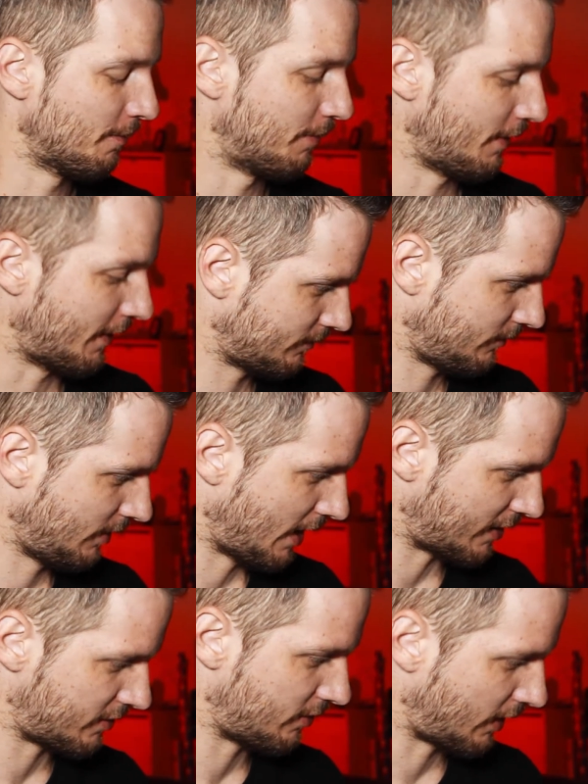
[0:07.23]
But
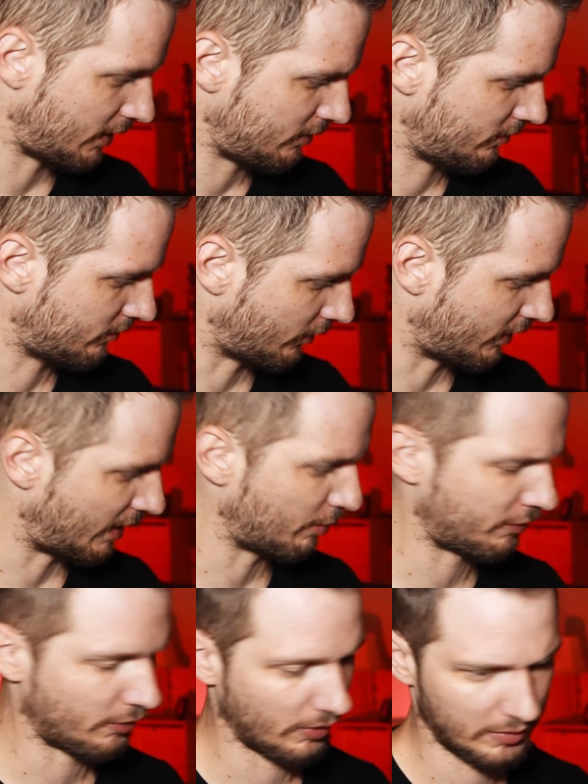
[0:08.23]
yesterday, or the day
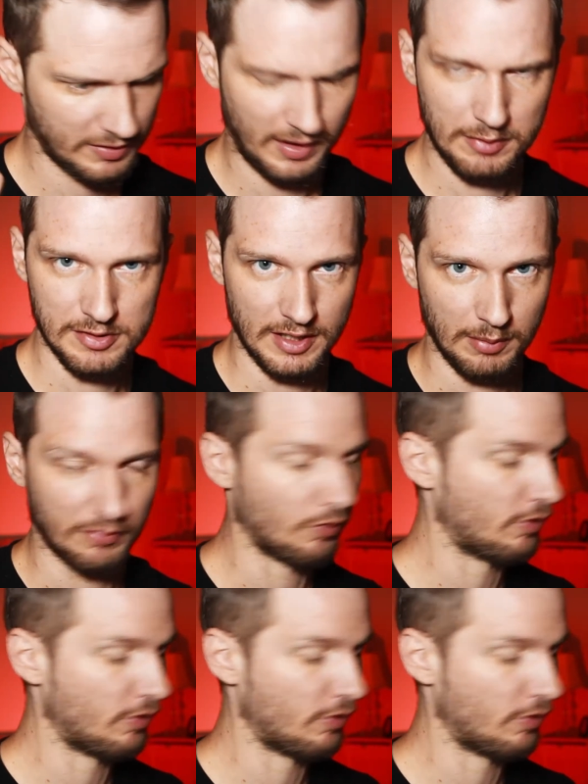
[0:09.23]
before, I think it was the day before,